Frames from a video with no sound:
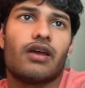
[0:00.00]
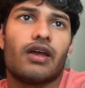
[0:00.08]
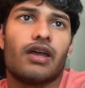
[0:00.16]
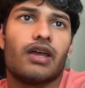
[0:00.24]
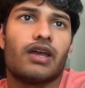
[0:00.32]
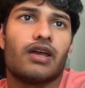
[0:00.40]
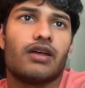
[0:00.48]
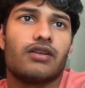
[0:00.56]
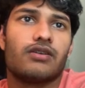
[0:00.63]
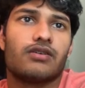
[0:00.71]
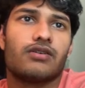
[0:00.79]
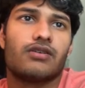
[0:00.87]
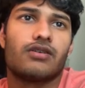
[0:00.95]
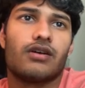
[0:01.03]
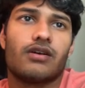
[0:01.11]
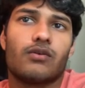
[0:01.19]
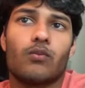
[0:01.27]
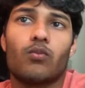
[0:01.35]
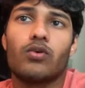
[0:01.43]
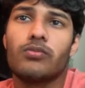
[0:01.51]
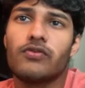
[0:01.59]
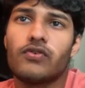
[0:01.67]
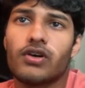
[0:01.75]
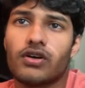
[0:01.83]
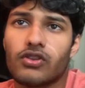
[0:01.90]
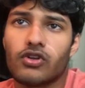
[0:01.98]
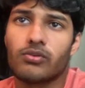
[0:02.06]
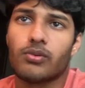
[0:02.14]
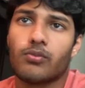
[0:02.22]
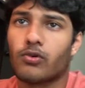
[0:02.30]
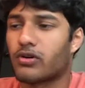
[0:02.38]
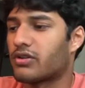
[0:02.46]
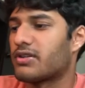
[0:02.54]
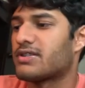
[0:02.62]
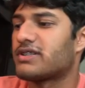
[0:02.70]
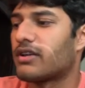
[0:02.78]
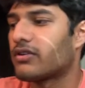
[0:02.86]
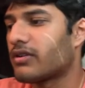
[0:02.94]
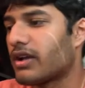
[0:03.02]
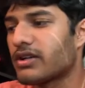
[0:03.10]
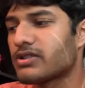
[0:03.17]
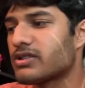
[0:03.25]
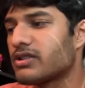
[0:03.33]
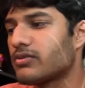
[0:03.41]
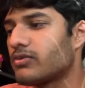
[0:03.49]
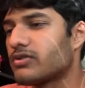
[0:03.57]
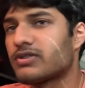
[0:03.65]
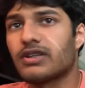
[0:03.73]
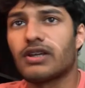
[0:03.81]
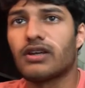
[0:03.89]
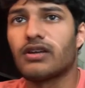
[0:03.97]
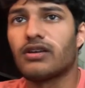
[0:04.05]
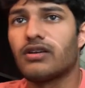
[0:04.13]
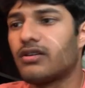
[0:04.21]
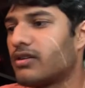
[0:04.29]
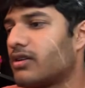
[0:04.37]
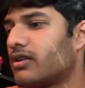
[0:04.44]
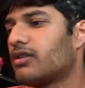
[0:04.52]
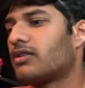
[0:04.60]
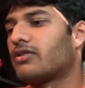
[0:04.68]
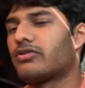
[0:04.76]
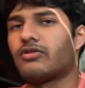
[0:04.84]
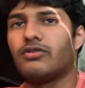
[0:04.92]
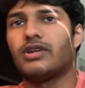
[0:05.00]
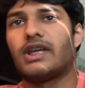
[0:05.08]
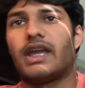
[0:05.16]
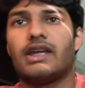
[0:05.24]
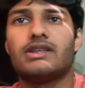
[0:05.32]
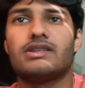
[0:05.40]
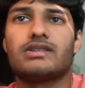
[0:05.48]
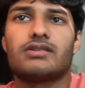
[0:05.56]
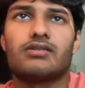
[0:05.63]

And we'll move it a little bit more to the center. Actually, we'll say 38.